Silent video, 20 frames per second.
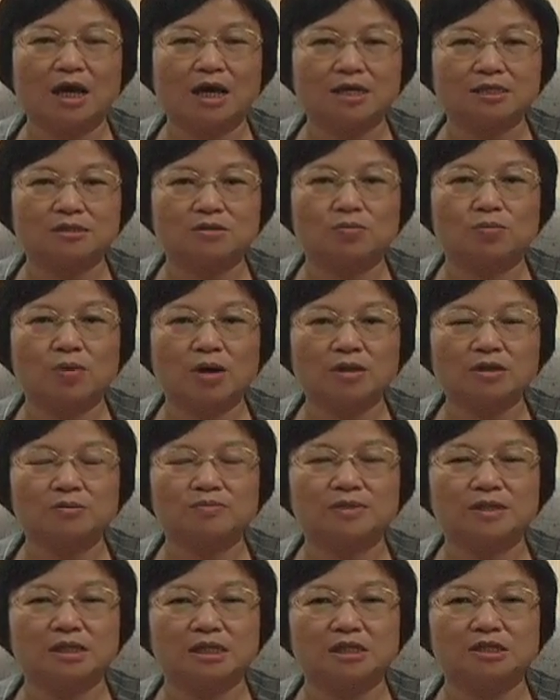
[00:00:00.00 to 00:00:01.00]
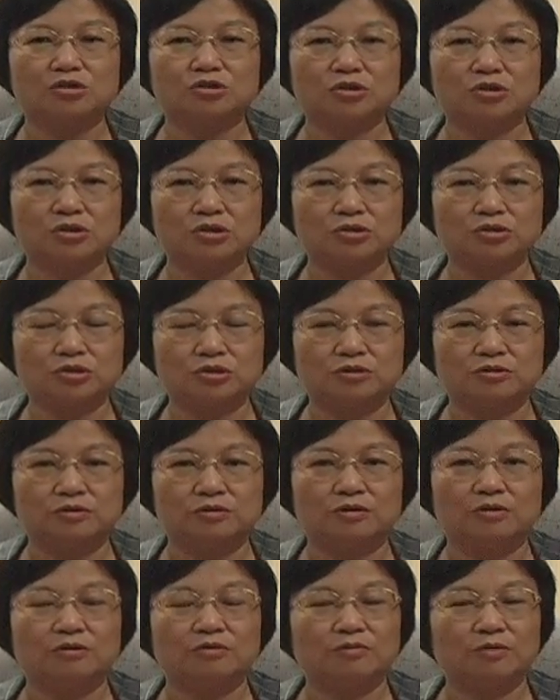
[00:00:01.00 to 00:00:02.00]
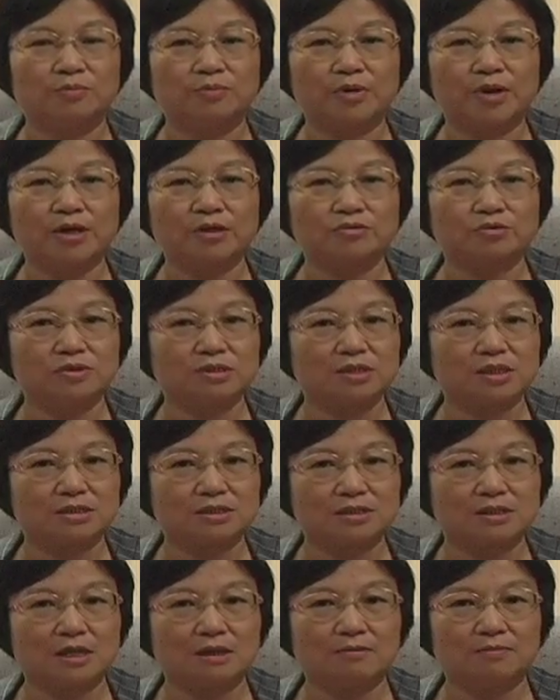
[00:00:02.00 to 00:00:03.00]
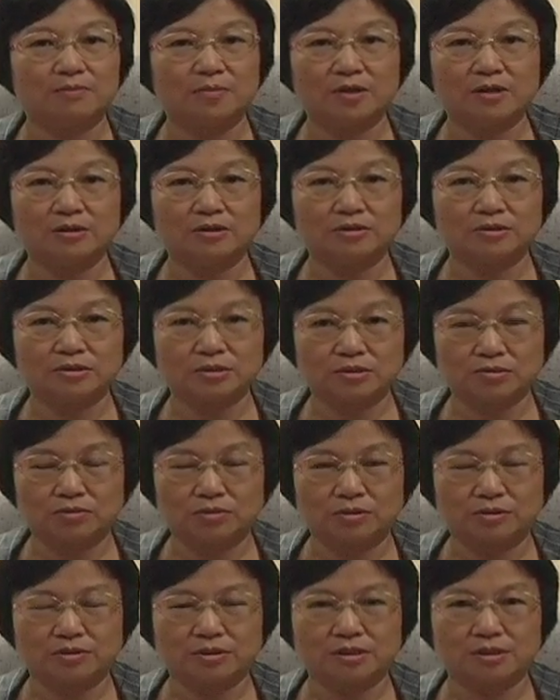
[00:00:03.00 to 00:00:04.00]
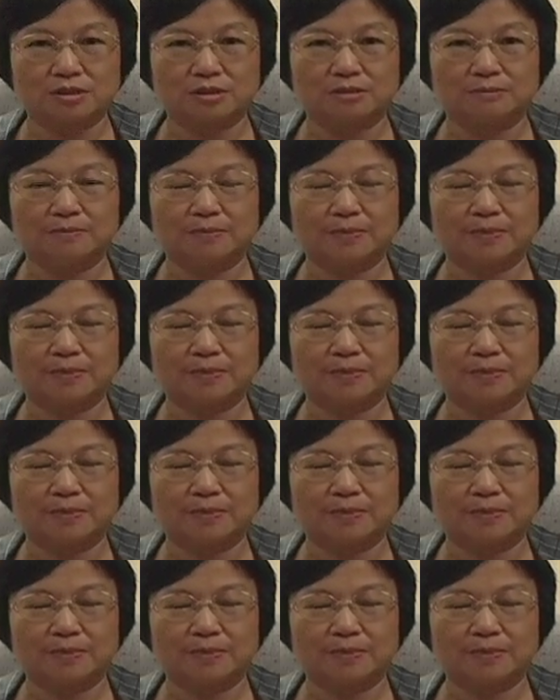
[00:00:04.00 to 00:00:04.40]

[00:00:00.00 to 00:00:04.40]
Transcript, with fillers: is one of the key challenges for plants to sustain vigorous growth.